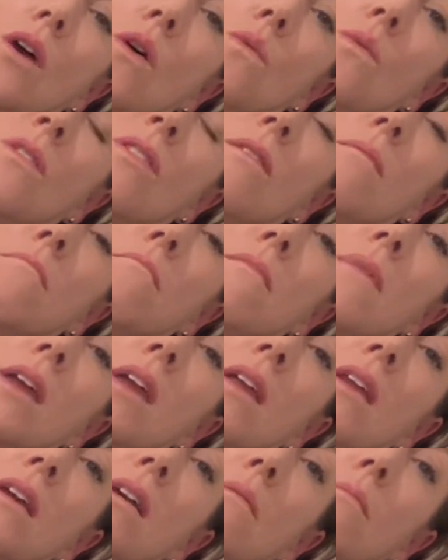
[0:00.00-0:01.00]
with a
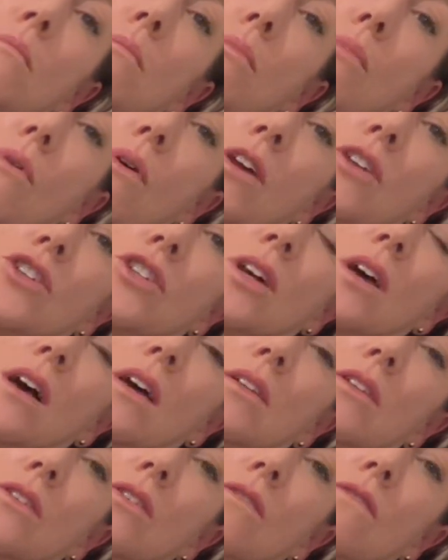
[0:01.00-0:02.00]
medium pressure
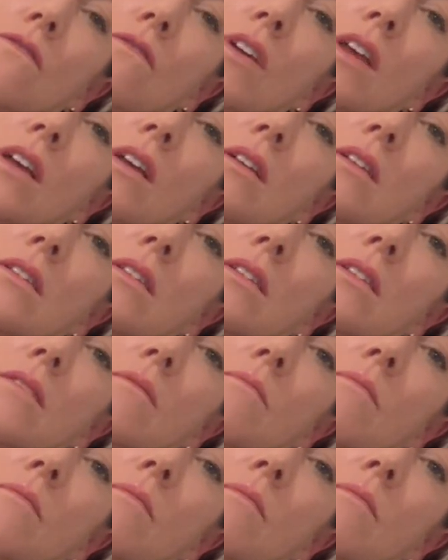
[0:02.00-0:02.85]
under your fingers.